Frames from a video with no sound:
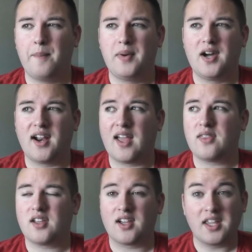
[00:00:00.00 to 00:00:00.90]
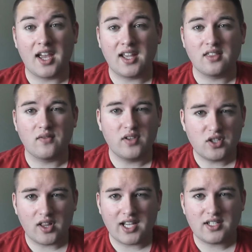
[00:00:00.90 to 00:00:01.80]
but I think, again, the
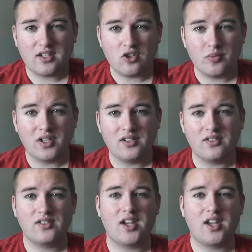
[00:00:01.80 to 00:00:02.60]
vigilante humans